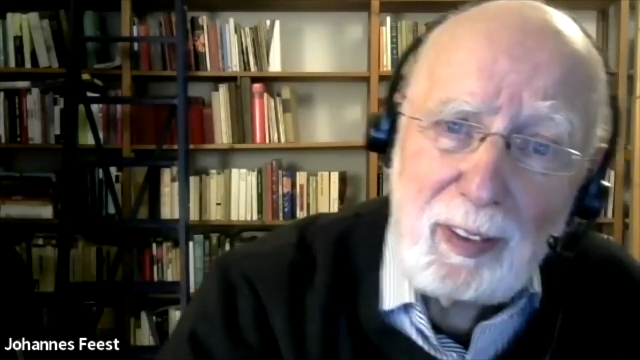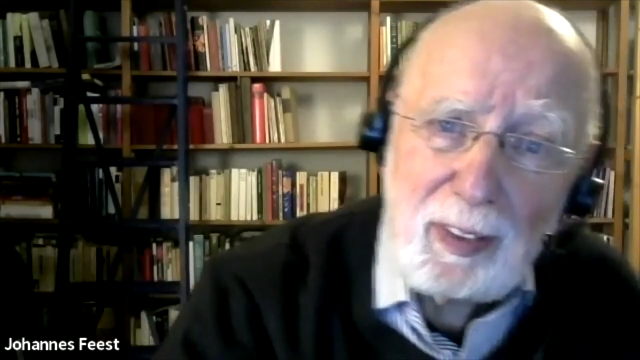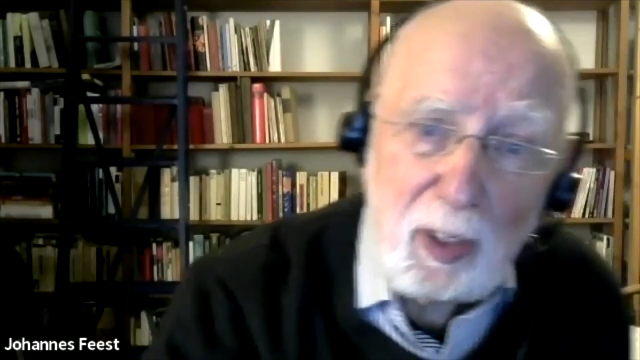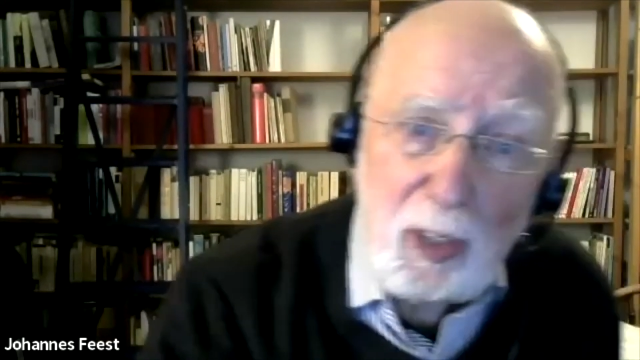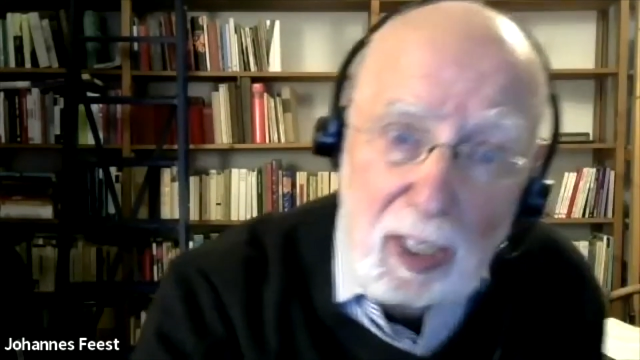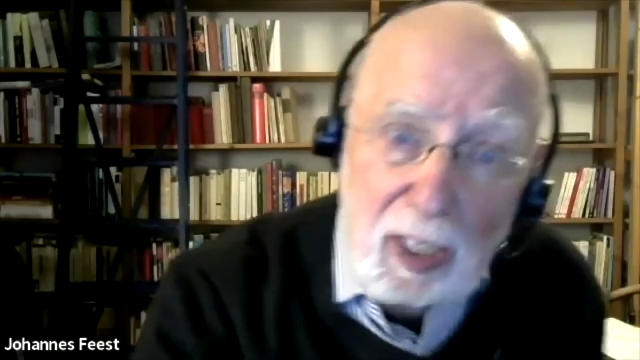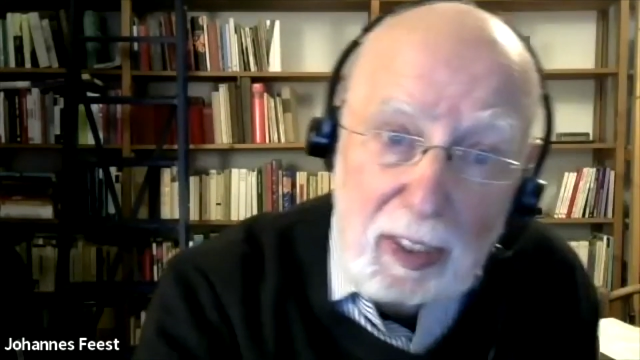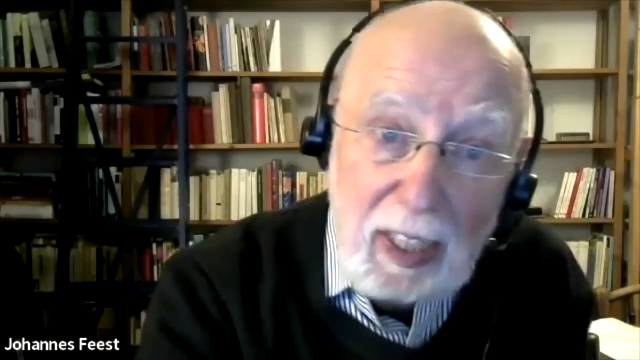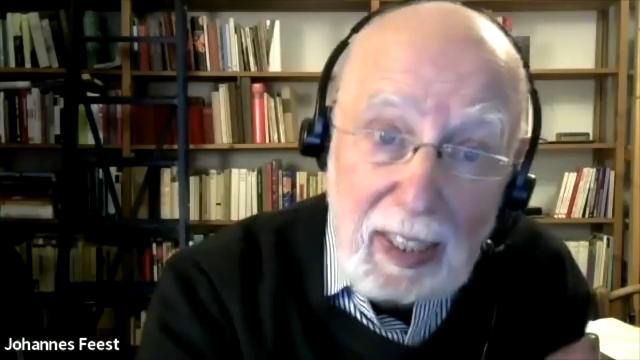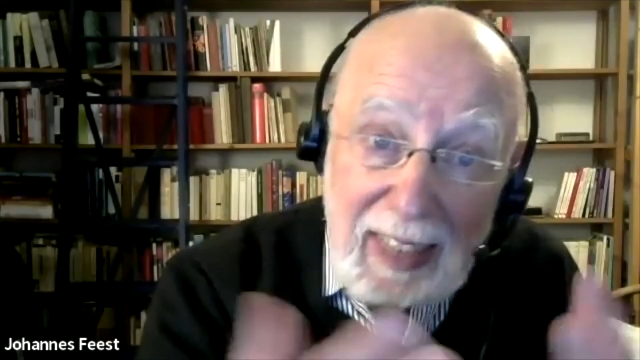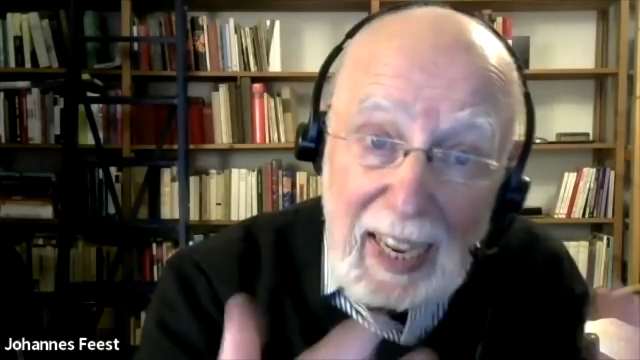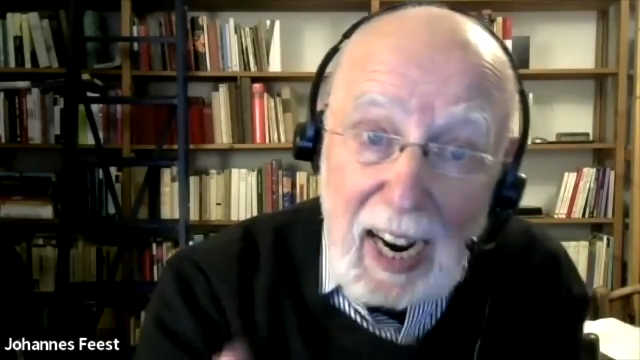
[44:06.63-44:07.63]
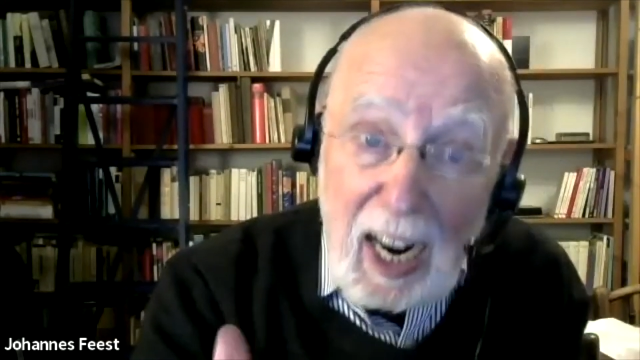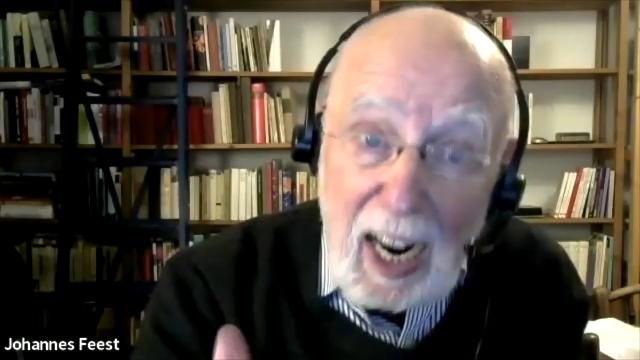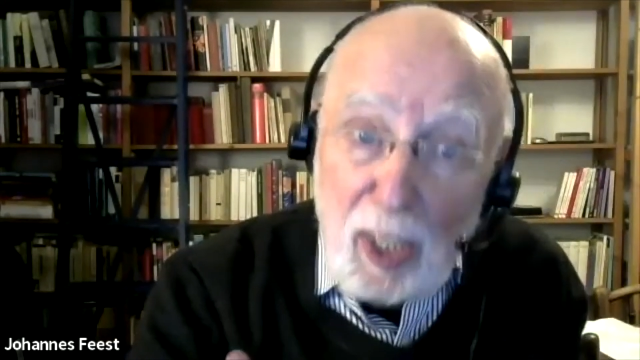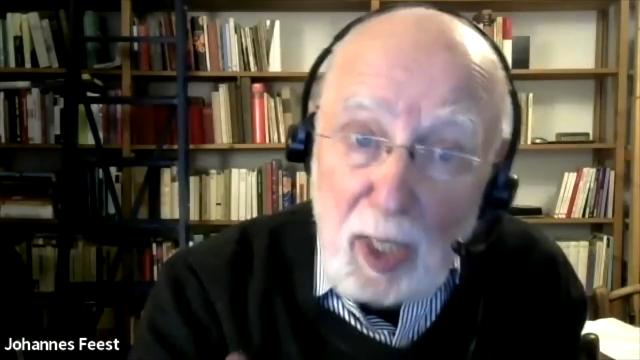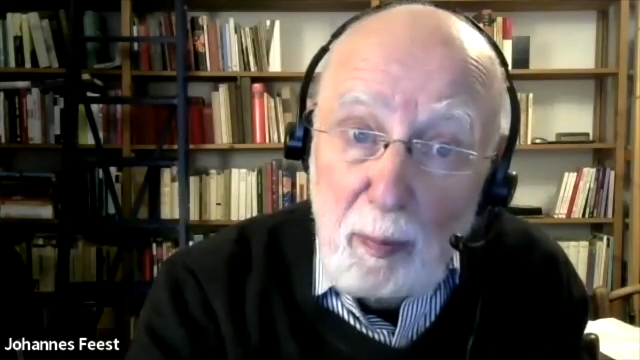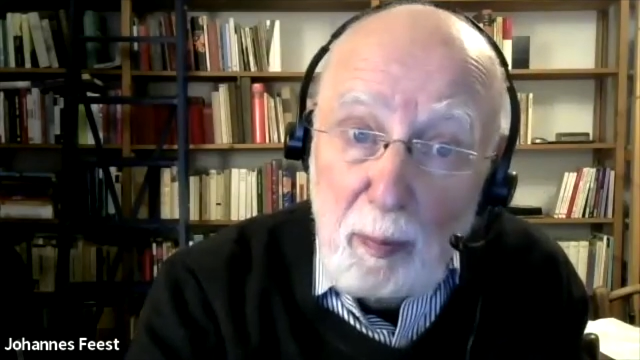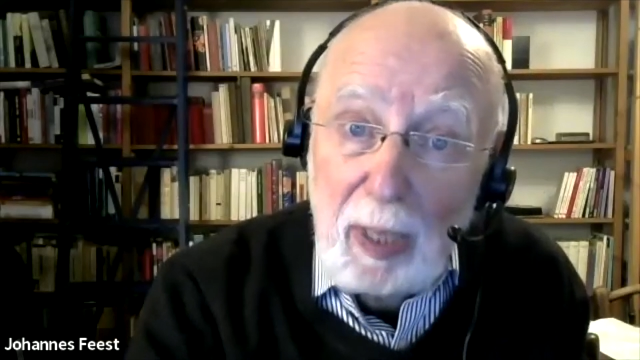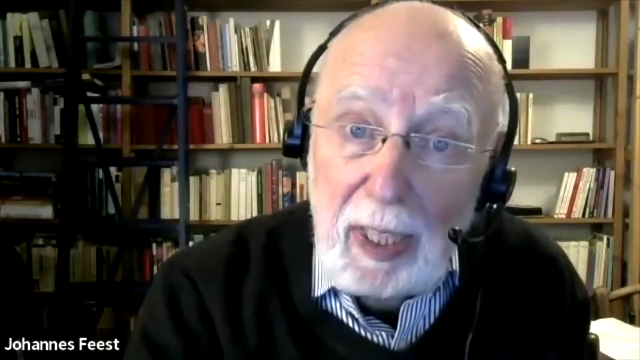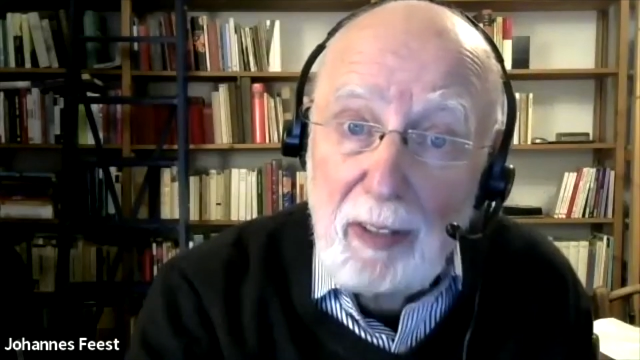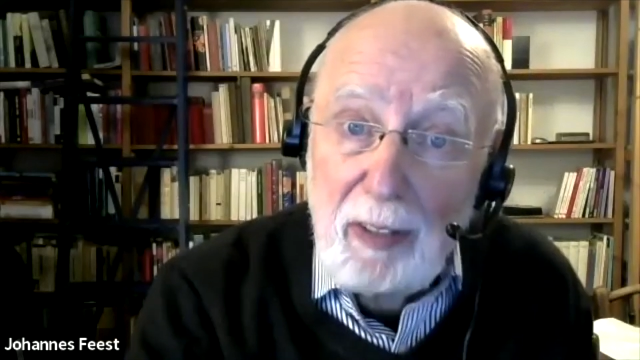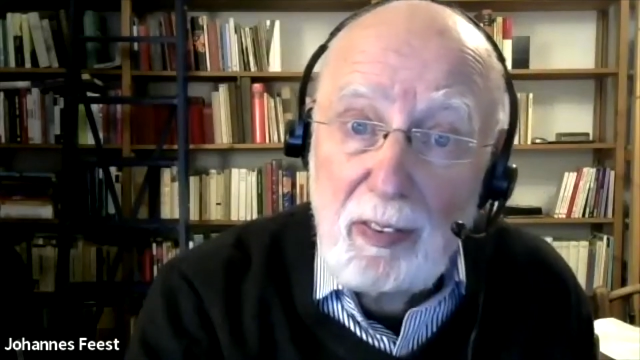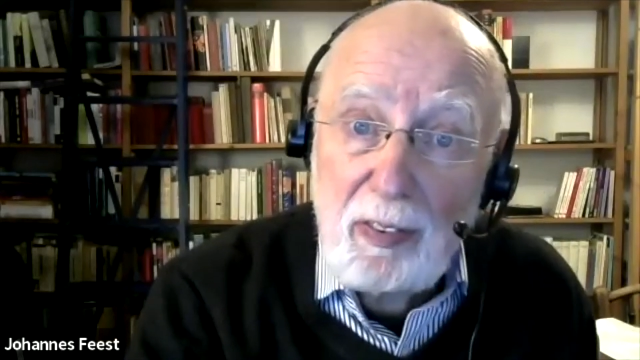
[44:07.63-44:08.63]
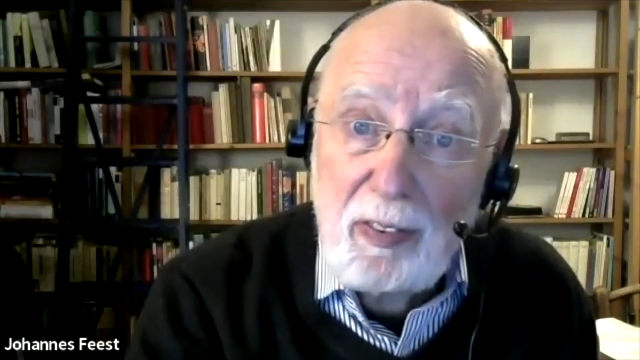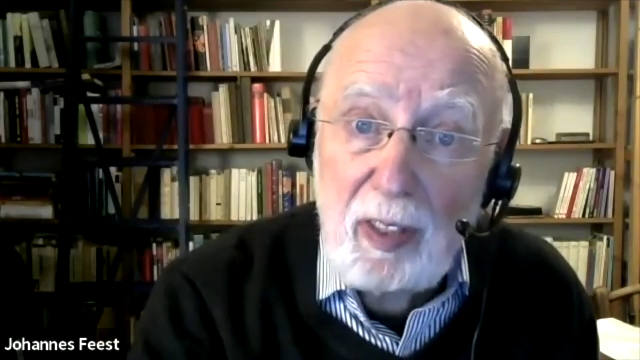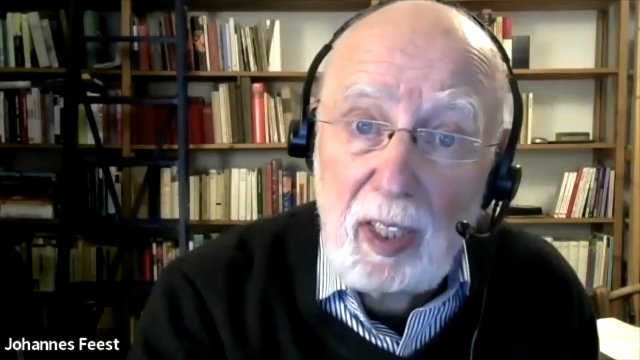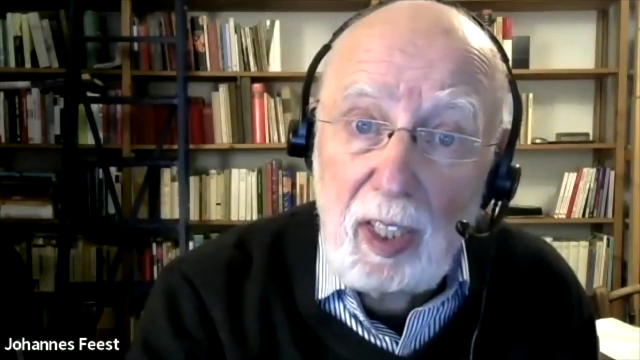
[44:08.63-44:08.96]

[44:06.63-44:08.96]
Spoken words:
They are in place.